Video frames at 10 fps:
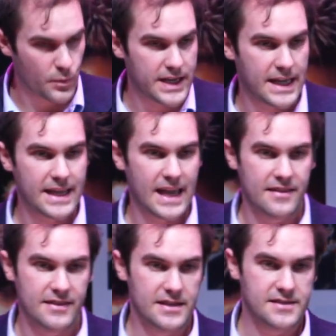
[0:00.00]
we can
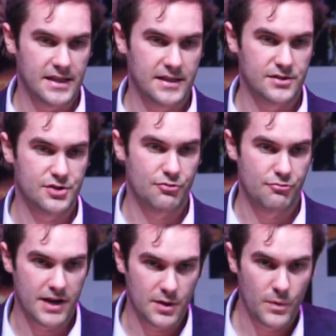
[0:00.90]
get these things
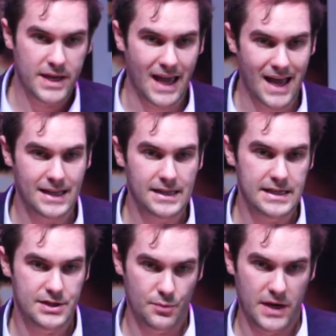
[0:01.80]
right. We can
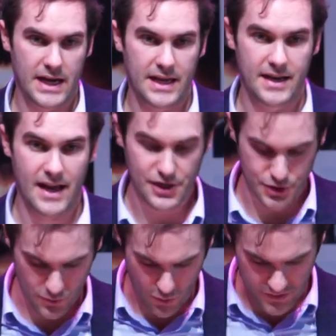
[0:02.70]
lead the way in a
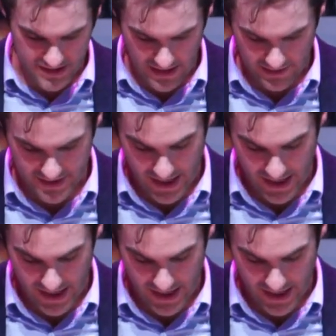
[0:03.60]
national context